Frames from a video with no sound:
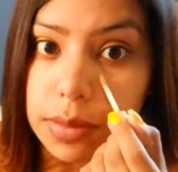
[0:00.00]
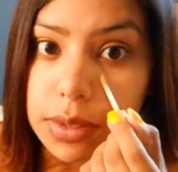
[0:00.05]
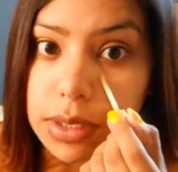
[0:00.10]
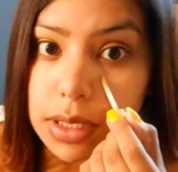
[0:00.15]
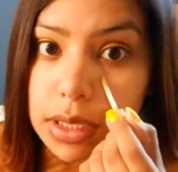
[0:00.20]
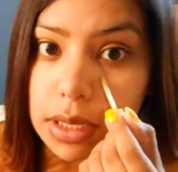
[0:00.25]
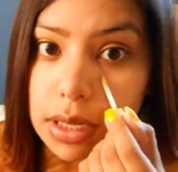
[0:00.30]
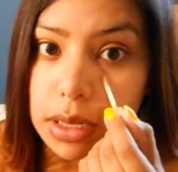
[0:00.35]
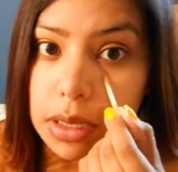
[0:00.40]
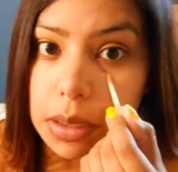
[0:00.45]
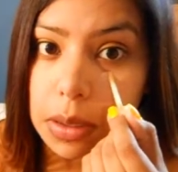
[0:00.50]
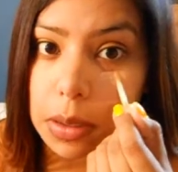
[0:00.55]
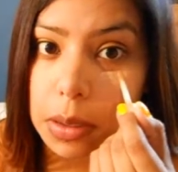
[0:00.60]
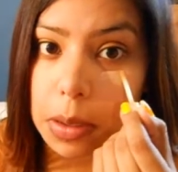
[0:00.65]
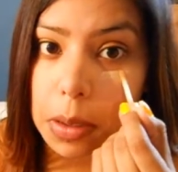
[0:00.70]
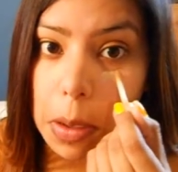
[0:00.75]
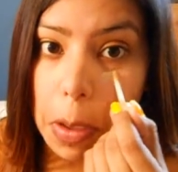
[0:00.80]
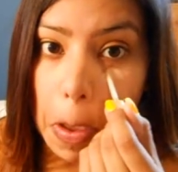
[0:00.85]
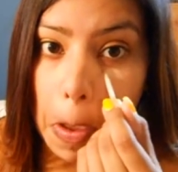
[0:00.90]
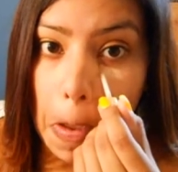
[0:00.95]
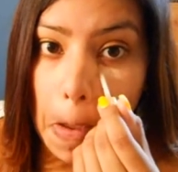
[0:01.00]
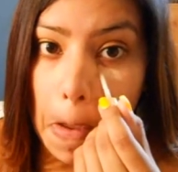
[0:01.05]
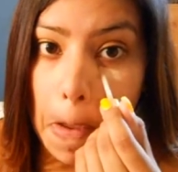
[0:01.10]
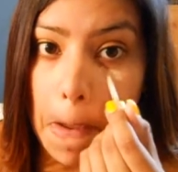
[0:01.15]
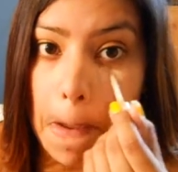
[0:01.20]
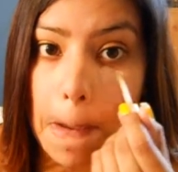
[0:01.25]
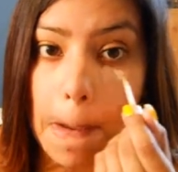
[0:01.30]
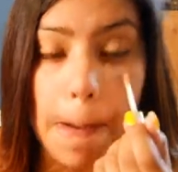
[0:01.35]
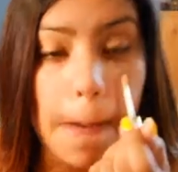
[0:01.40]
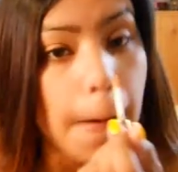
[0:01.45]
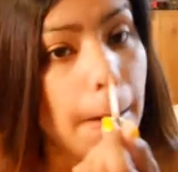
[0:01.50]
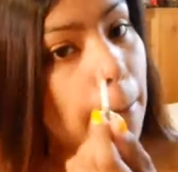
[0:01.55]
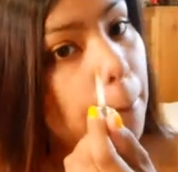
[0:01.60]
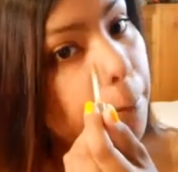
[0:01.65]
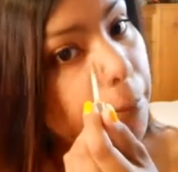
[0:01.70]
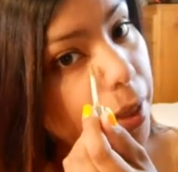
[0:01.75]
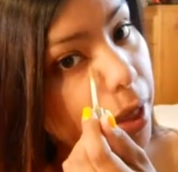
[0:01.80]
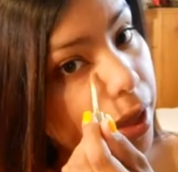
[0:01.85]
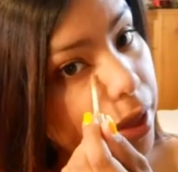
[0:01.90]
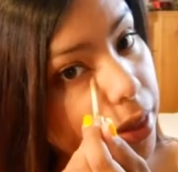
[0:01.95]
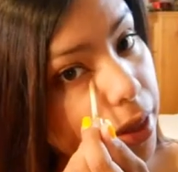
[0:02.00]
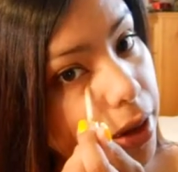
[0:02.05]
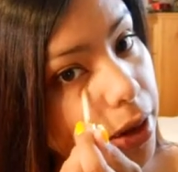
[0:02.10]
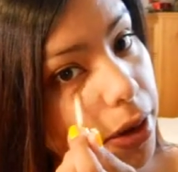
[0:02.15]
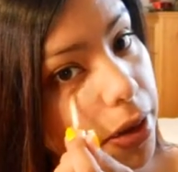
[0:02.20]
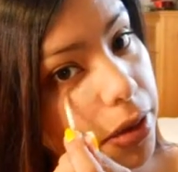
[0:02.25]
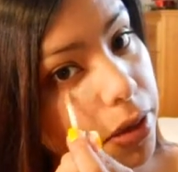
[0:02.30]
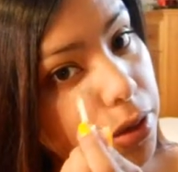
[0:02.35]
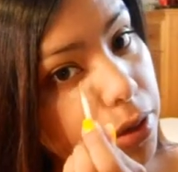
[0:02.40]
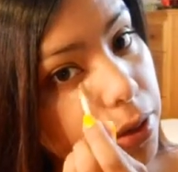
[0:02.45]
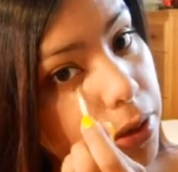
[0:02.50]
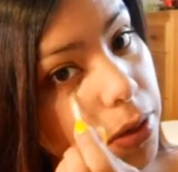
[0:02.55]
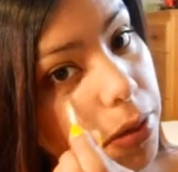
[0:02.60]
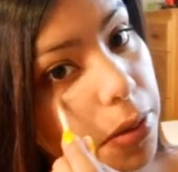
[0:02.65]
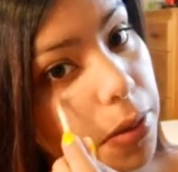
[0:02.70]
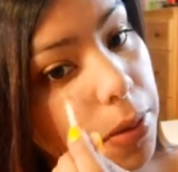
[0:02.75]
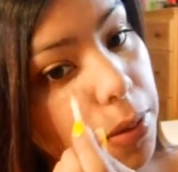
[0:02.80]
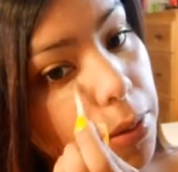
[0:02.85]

I'm gonna apply that under